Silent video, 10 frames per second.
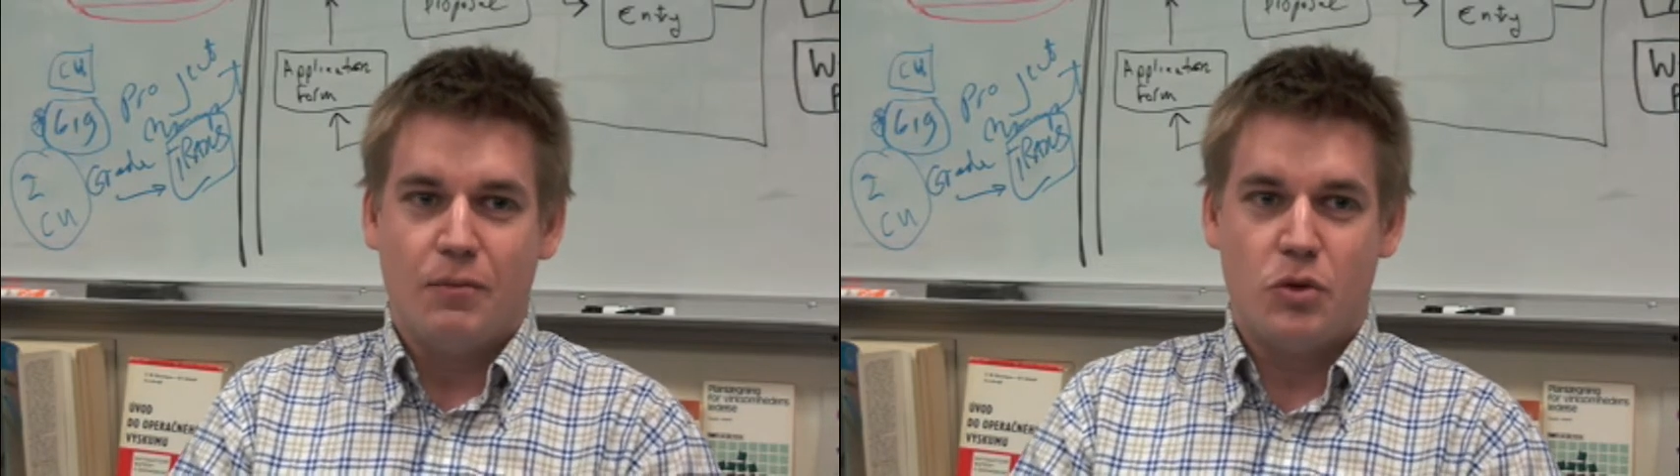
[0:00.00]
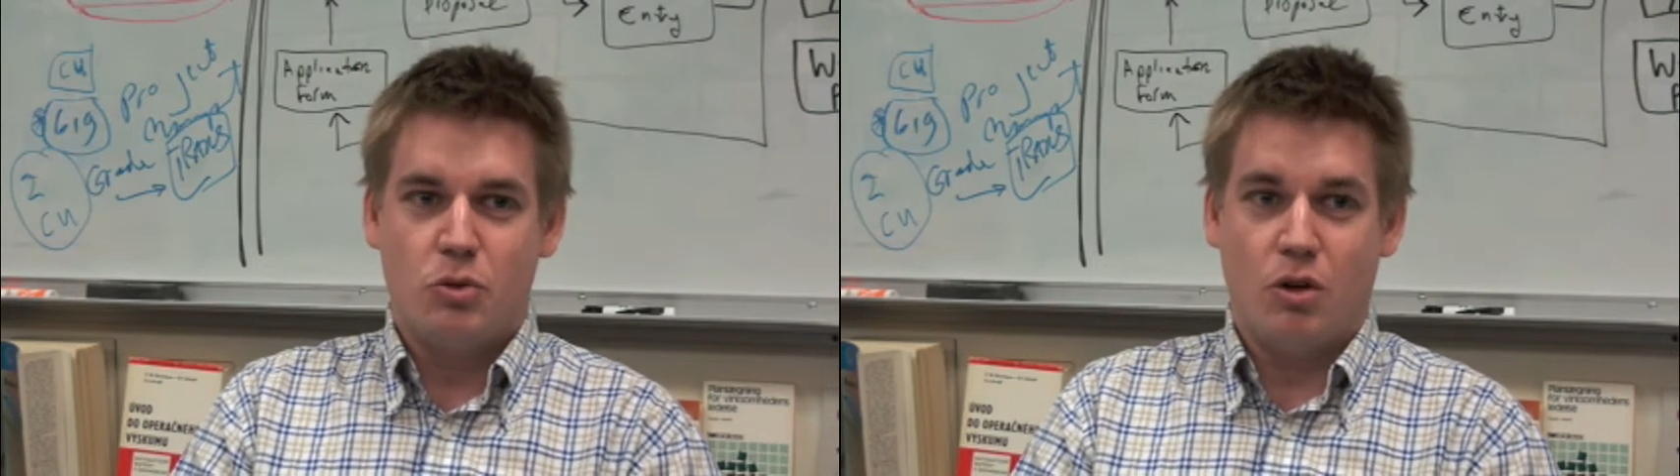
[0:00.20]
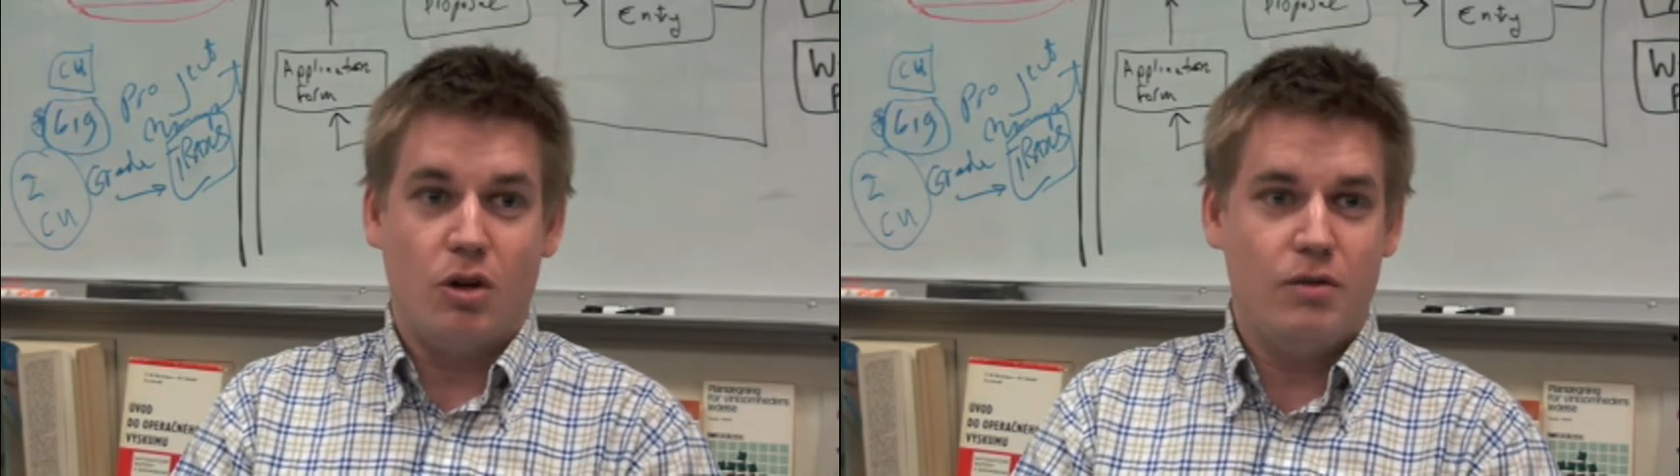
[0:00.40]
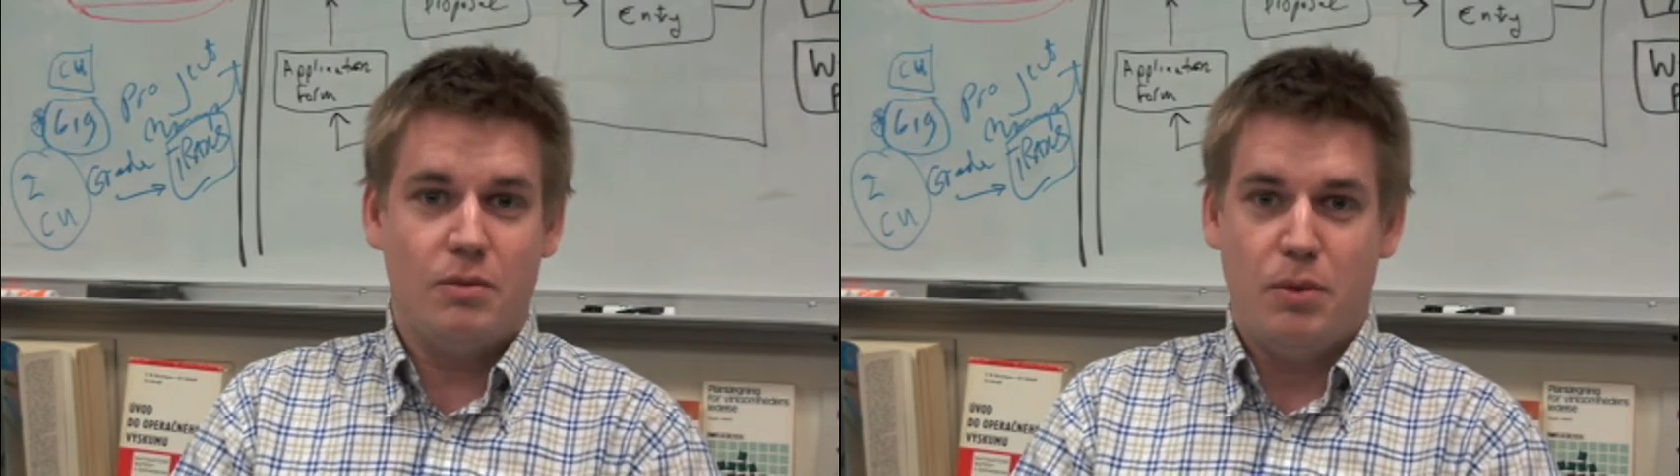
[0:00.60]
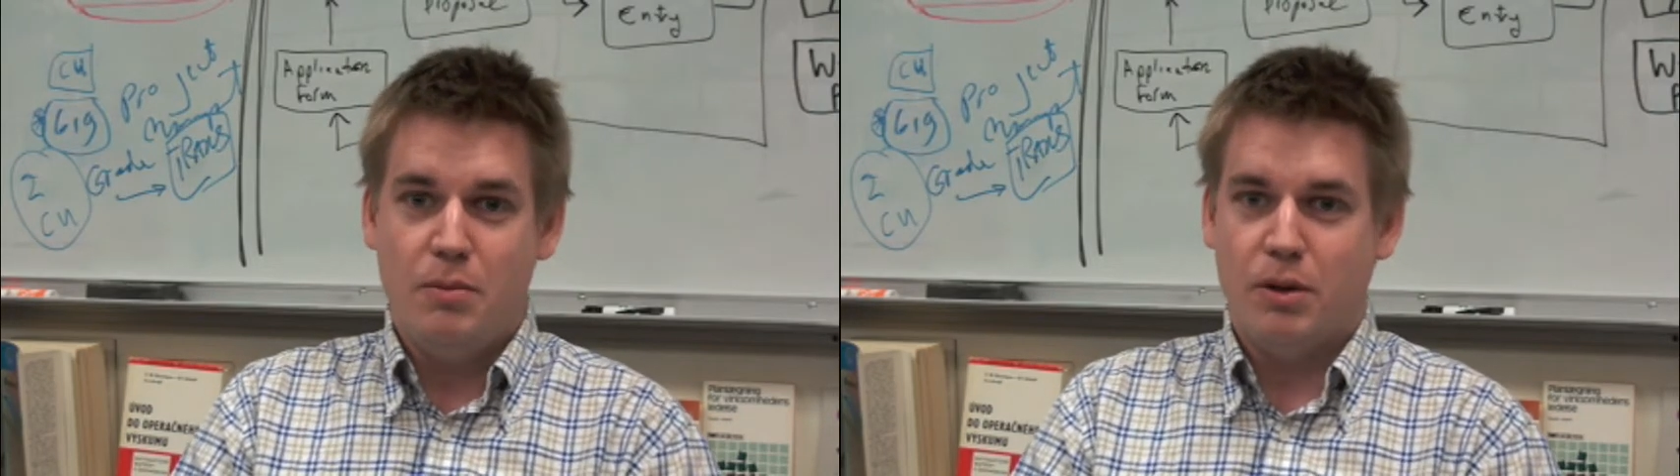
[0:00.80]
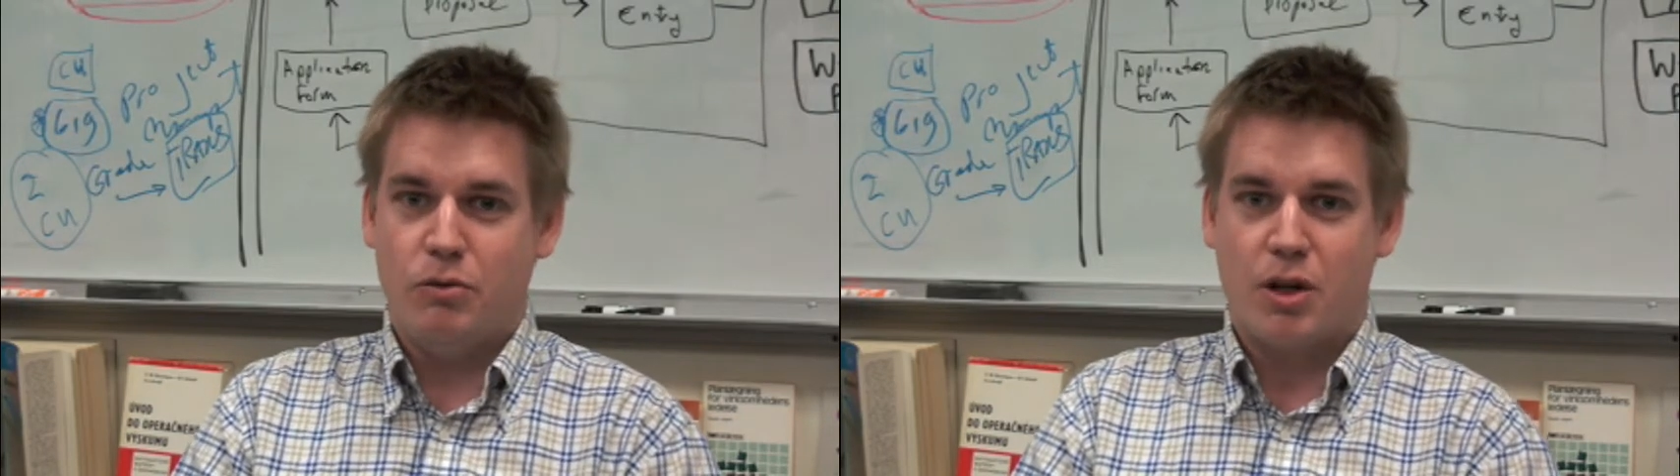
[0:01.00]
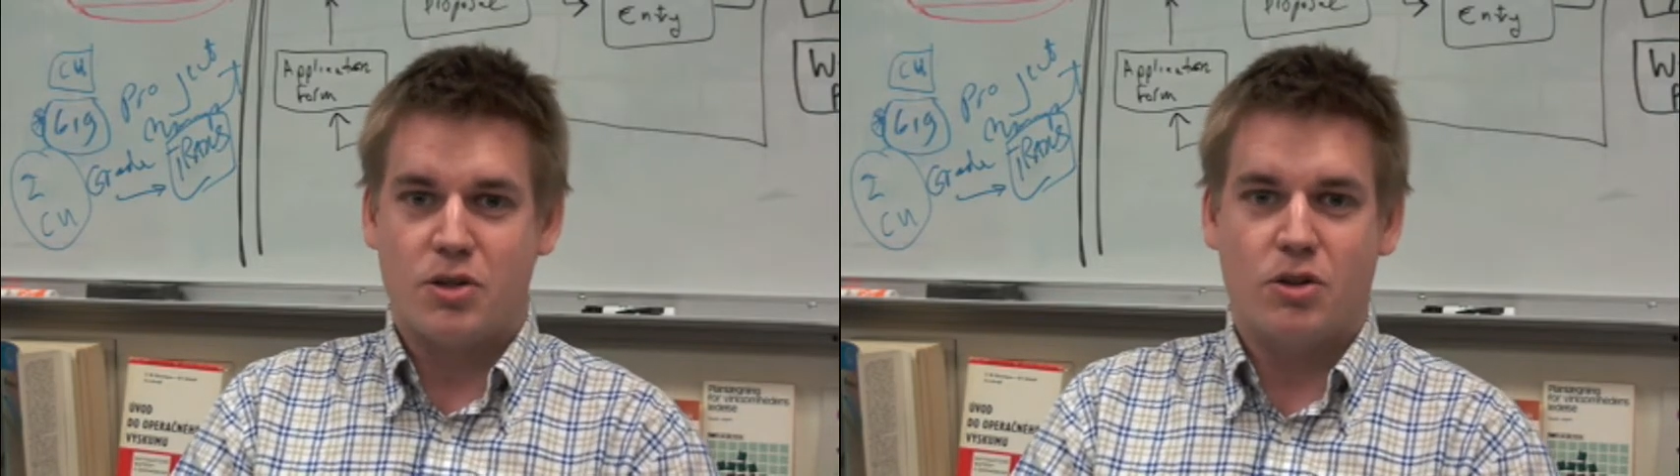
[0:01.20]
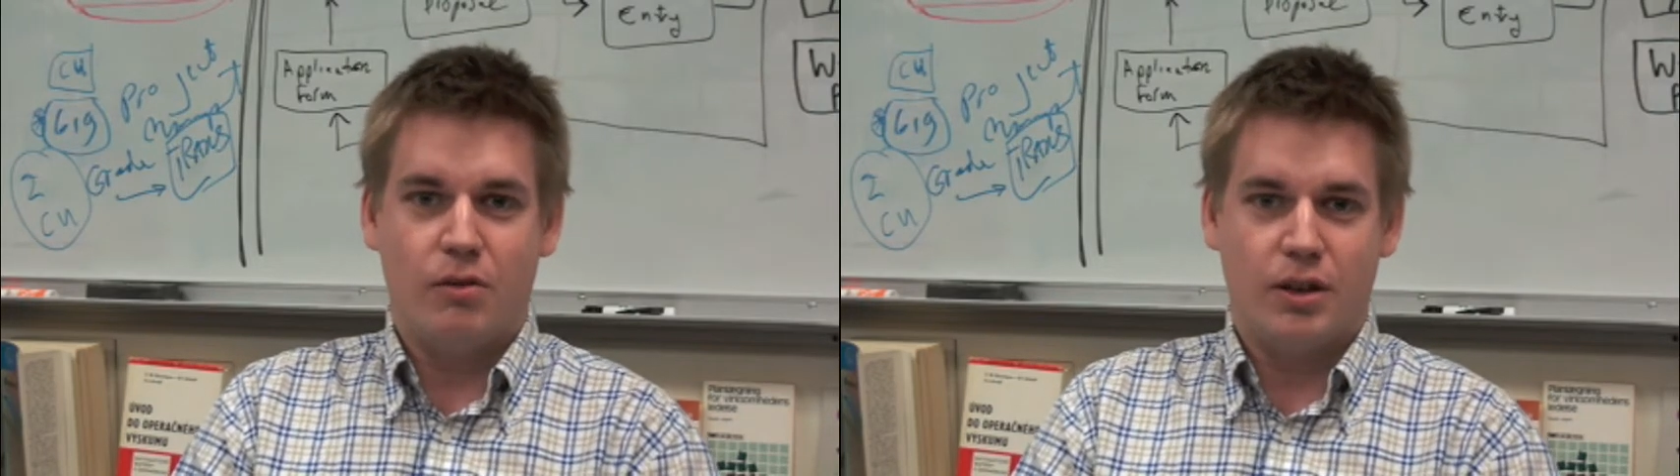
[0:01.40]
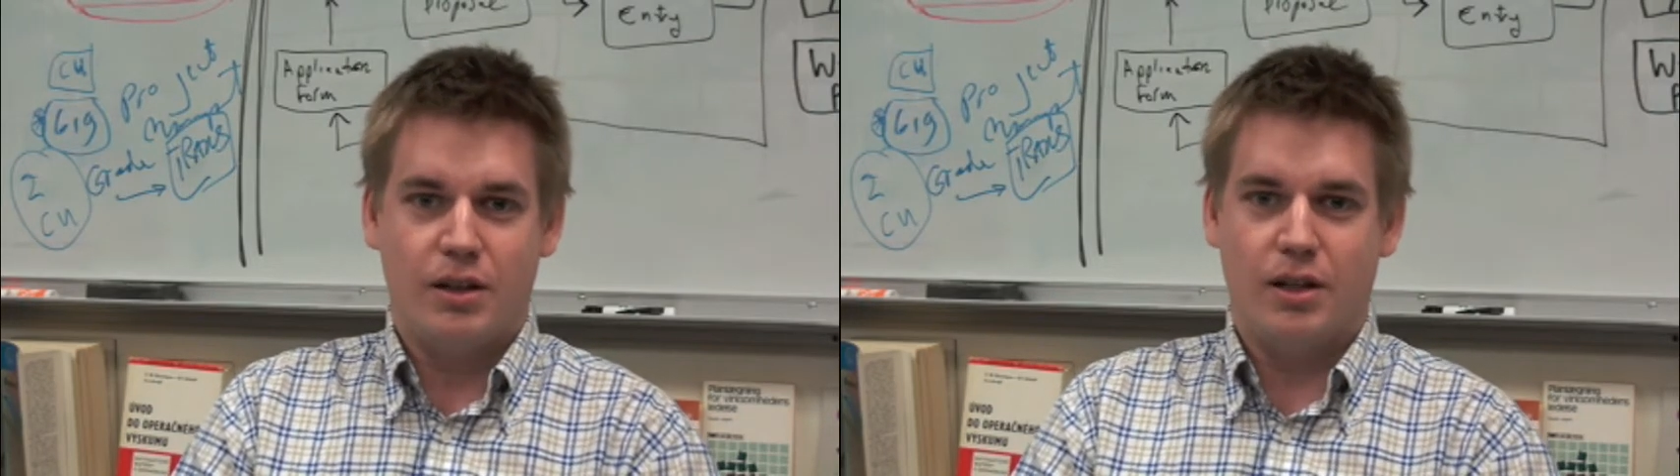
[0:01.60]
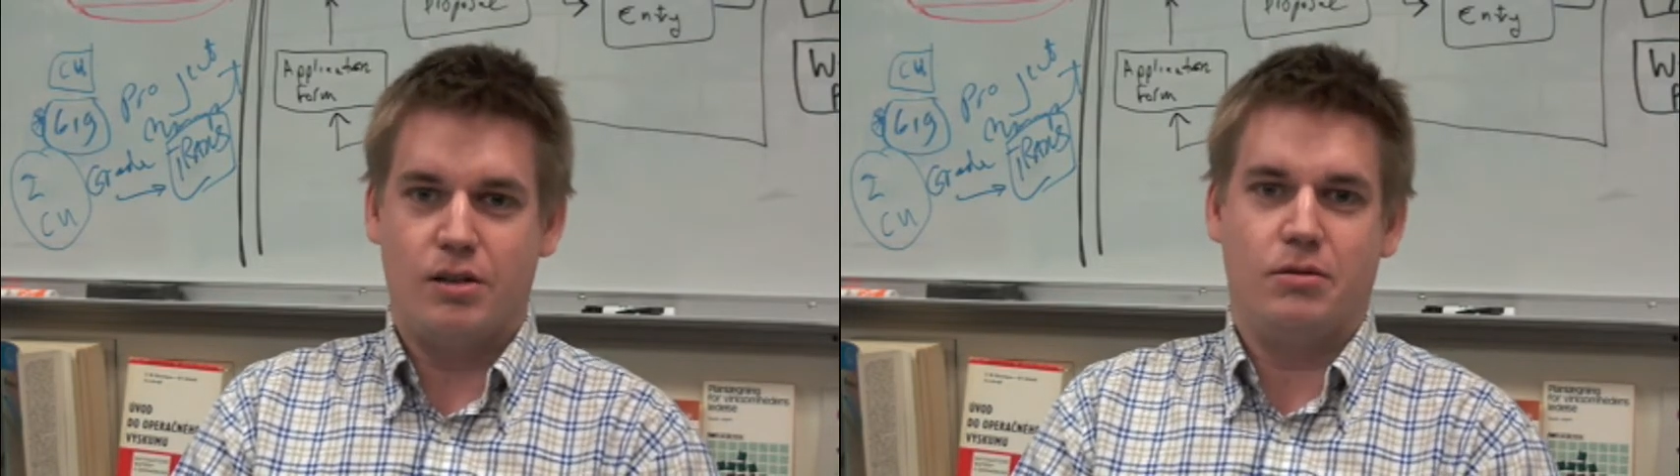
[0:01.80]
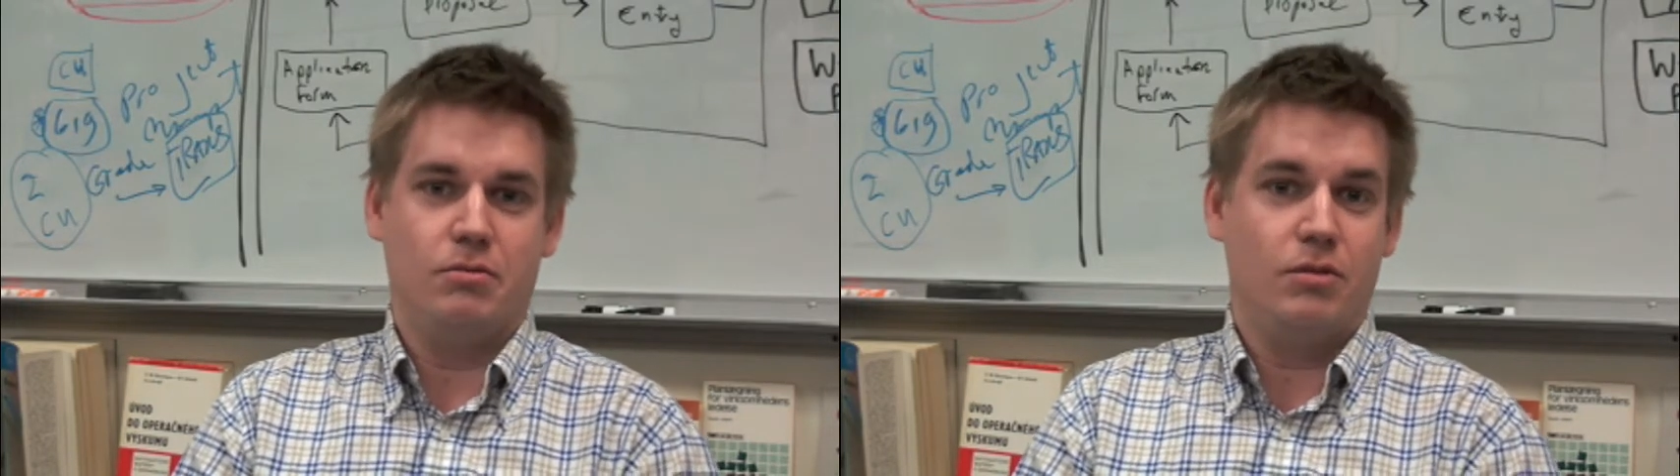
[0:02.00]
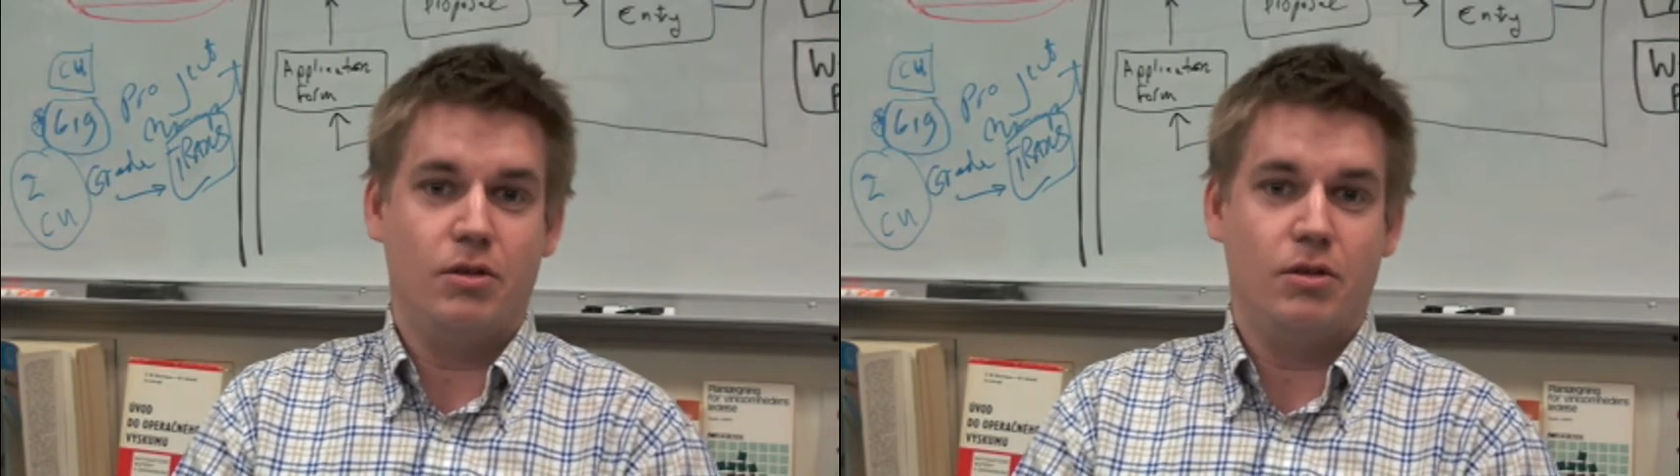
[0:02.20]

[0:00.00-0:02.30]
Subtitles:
to talk with people who are solving their